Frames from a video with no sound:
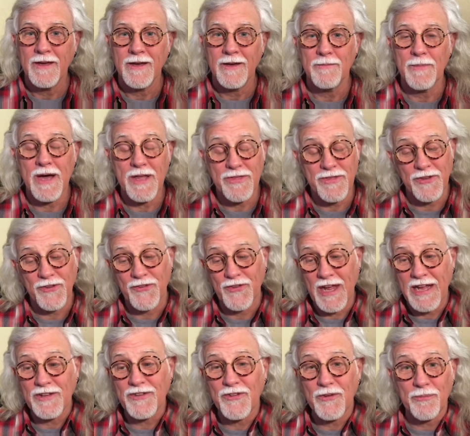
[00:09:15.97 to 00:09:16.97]
But the
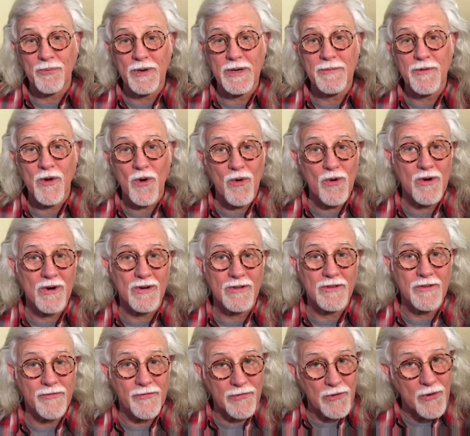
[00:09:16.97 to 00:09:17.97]
state Supreme Court,
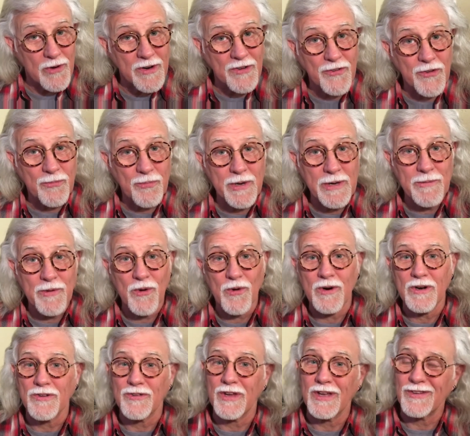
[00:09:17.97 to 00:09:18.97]
the Florida Supreme
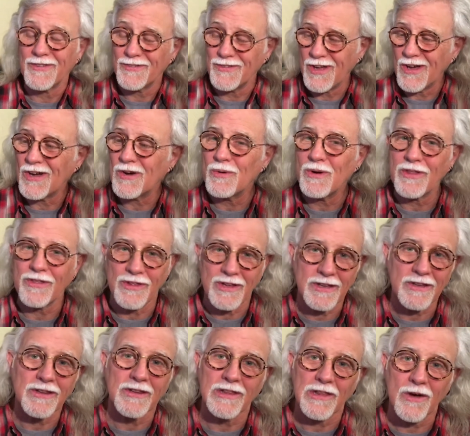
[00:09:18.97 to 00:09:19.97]
Court says, no, we
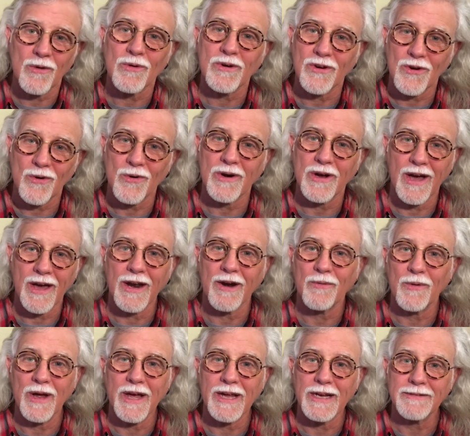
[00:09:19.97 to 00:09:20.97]
think the lower court got it
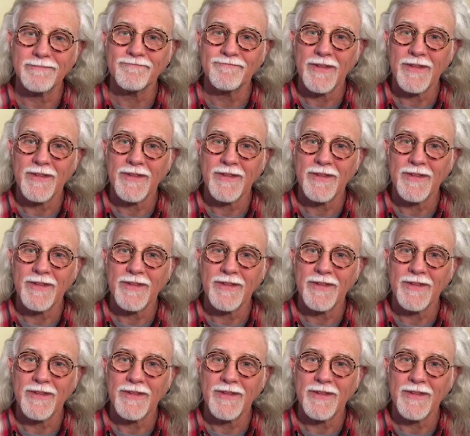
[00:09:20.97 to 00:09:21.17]
right.